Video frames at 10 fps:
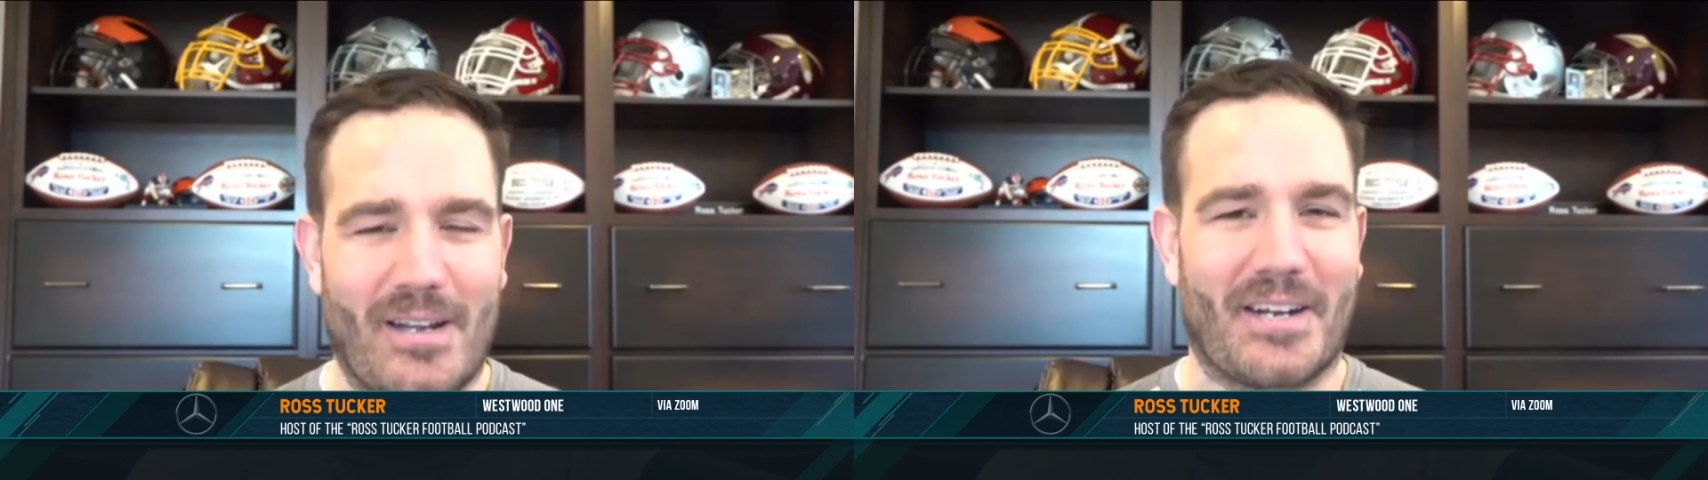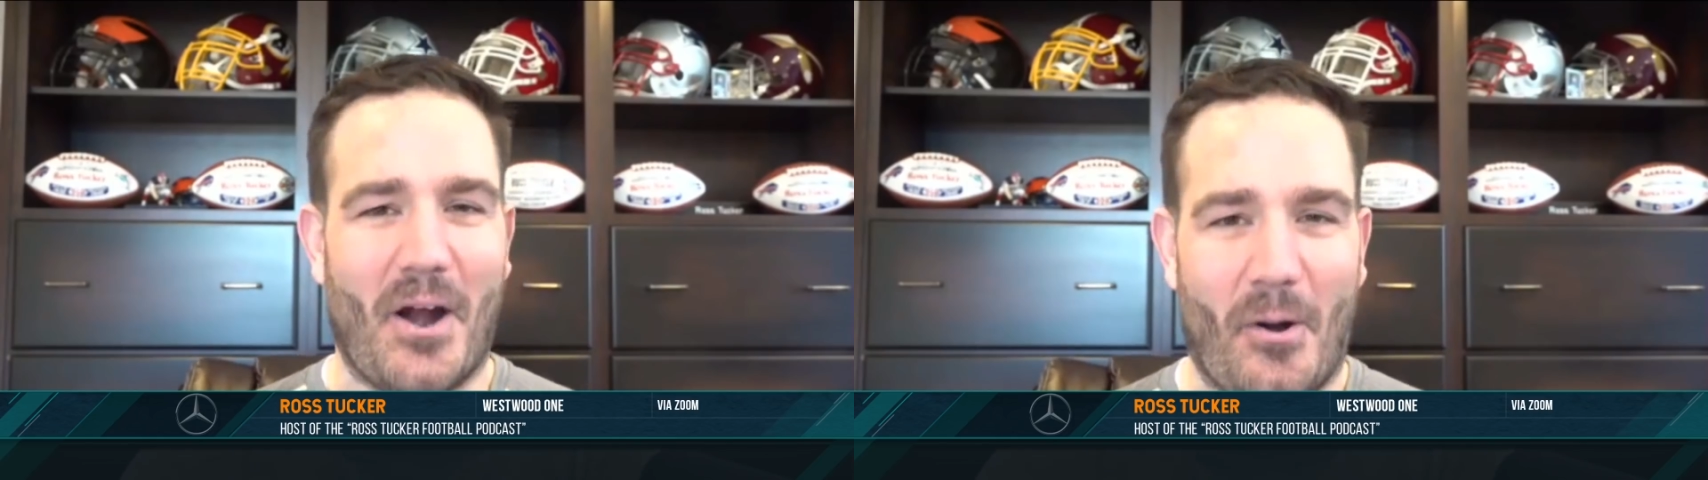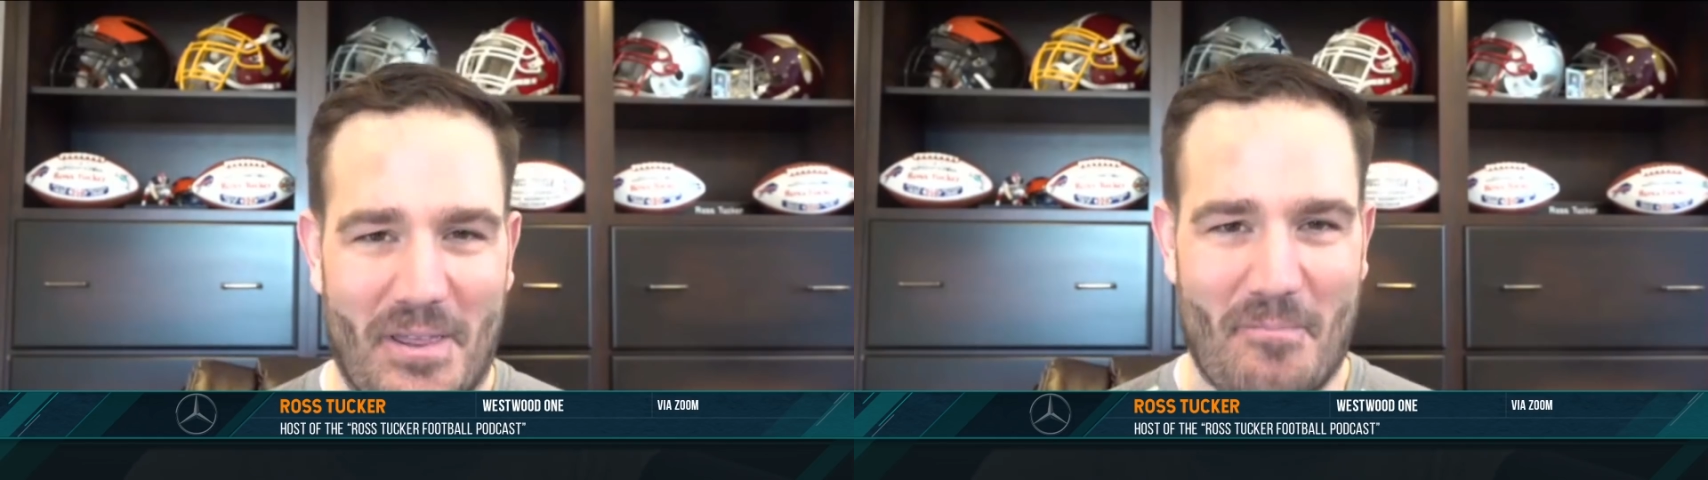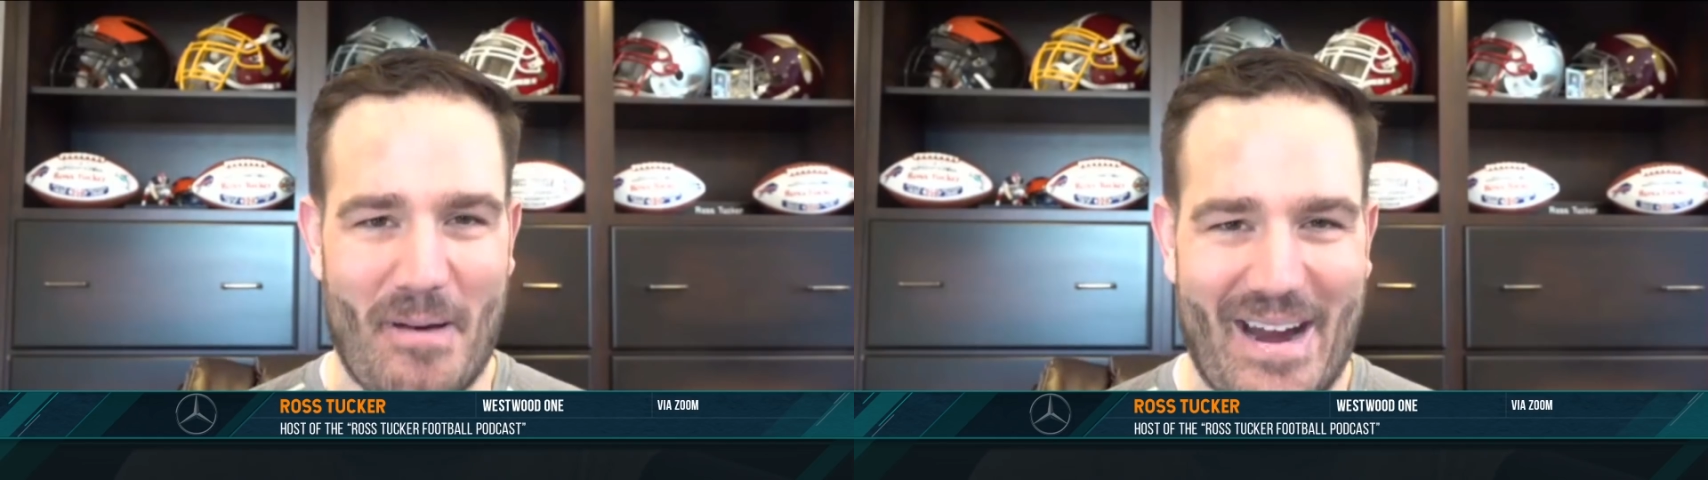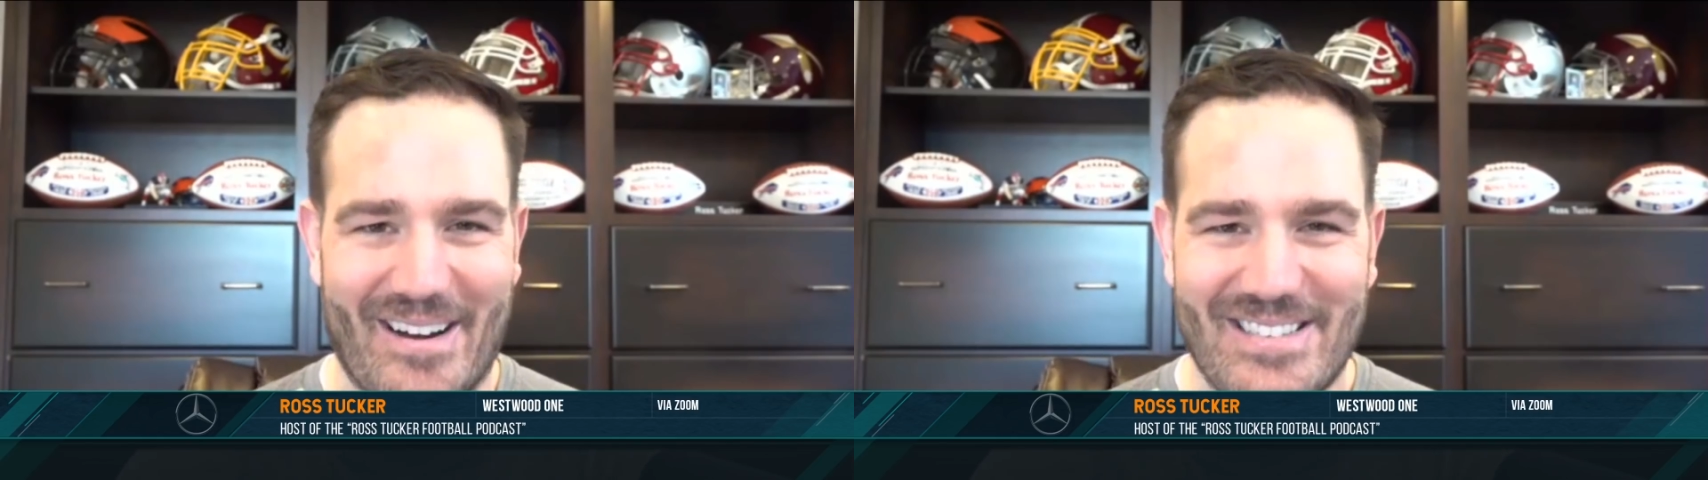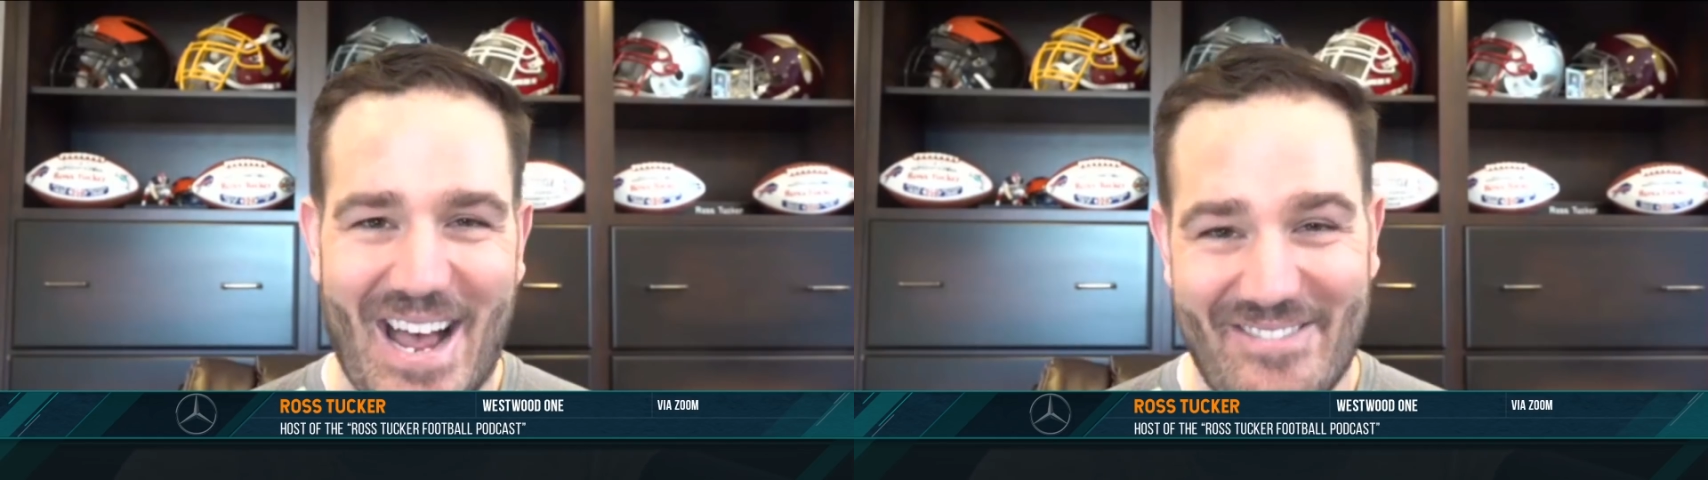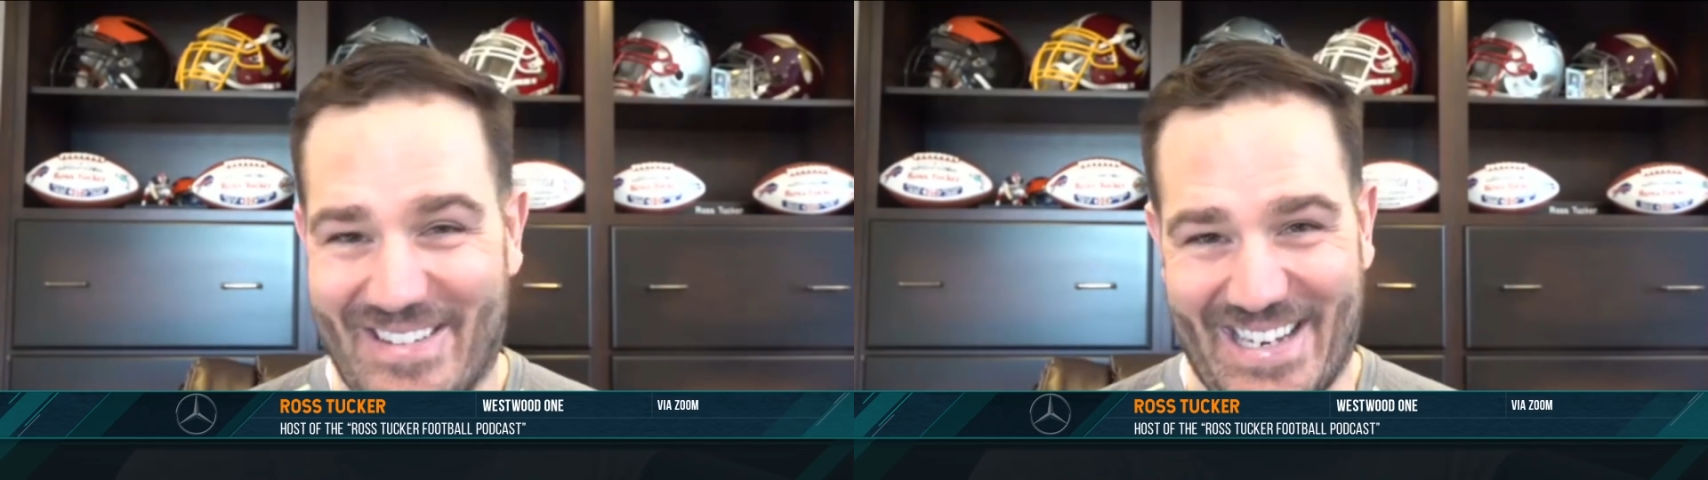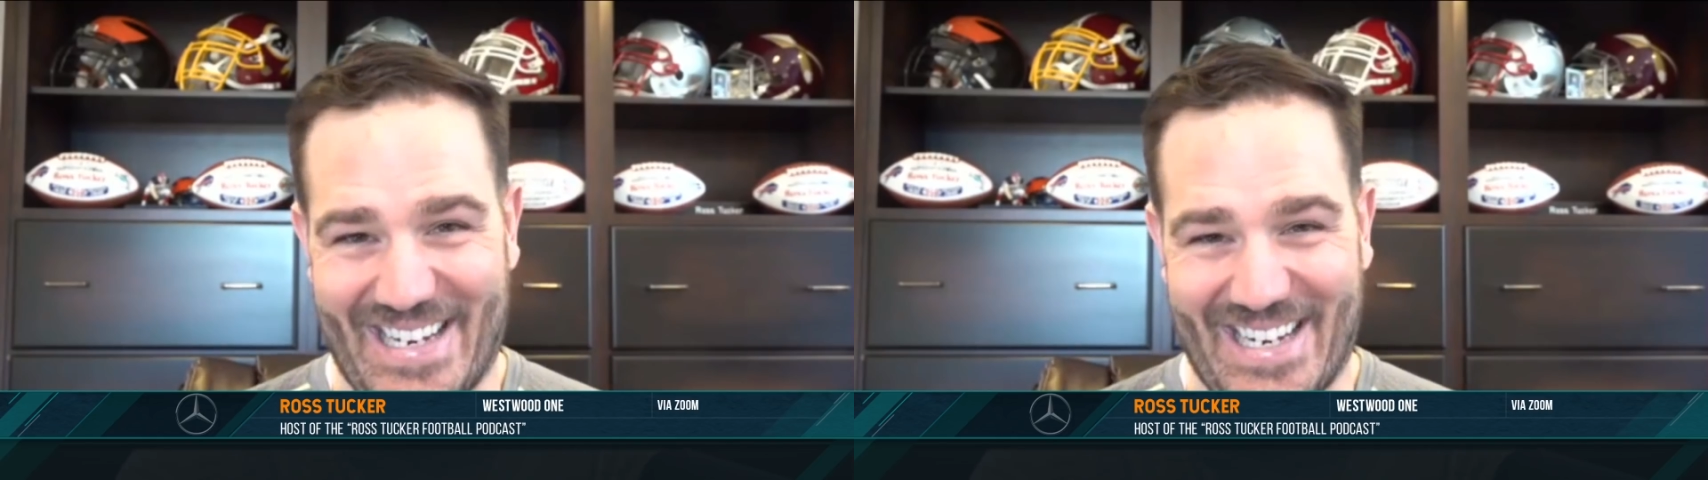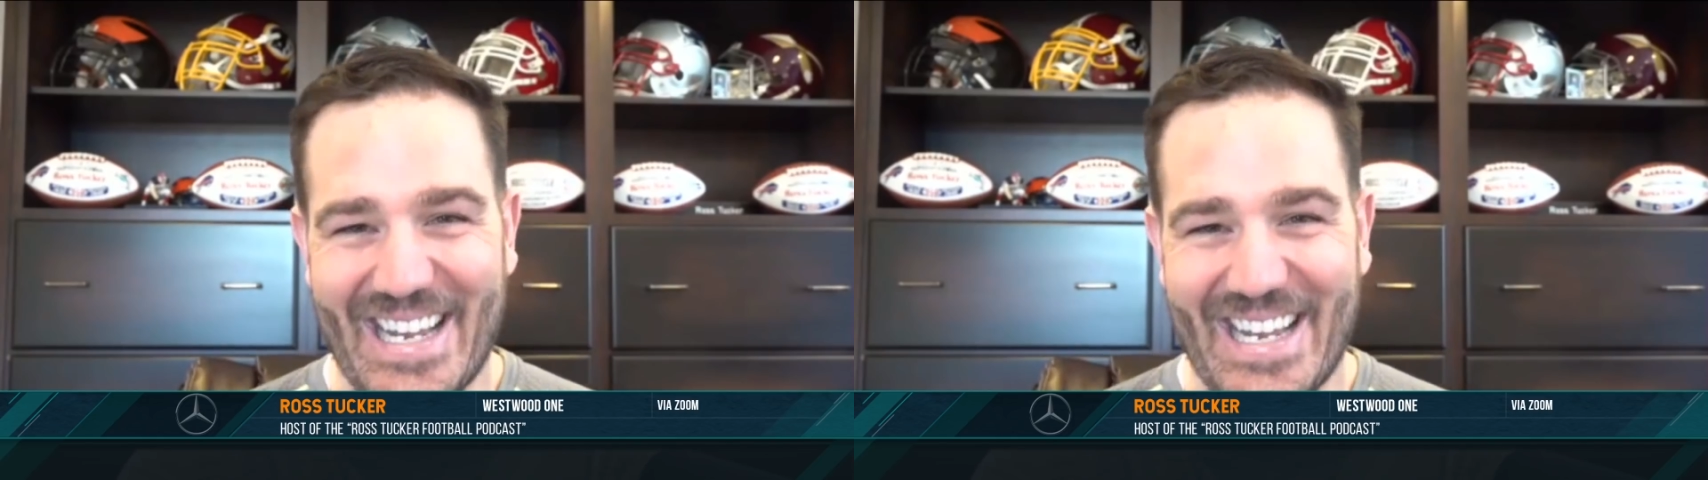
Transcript: to go to the Bears. I mean,